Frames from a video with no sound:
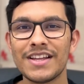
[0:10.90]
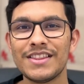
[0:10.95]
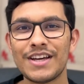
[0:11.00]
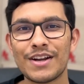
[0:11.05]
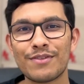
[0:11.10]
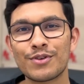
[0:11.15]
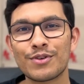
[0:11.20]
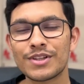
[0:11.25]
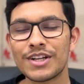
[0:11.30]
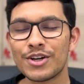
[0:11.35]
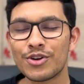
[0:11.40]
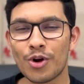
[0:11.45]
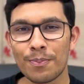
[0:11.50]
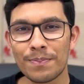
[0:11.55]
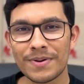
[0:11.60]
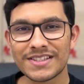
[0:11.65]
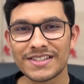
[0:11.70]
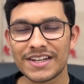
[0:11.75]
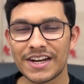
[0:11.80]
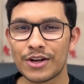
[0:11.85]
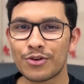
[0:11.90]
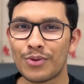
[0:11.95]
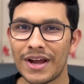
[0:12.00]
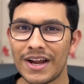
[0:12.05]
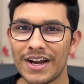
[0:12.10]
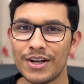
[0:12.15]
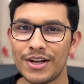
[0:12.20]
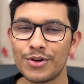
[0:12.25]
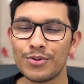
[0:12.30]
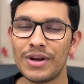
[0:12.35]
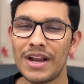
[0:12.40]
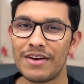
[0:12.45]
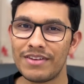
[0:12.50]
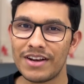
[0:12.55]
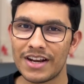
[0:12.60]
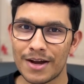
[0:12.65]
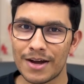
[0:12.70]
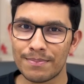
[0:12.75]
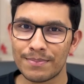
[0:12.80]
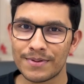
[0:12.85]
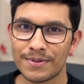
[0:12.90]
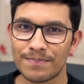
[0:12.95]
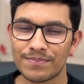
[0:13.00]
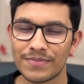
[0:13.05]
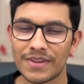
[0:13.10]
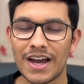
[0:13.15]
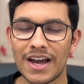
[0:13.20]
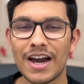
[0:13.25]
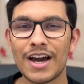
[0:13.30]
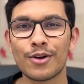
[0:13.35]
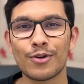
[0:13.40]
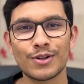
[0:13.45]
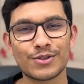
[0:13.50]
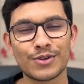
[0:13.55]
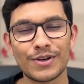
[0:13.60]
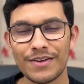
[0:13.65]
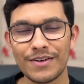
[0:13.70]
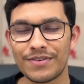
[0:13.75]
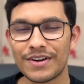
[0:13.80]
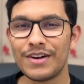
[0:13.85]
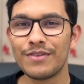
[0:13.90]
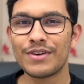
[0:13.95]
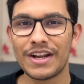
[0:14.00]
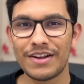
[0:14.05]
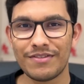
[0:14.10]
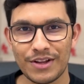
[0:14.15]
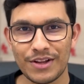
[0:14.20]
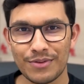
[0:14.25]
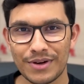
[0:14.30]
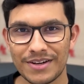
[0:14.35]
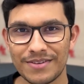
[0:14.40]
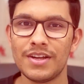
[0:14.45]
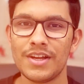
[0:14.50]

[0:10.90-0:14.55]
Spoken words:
Therefore, the topics required to level up are also different for everyone.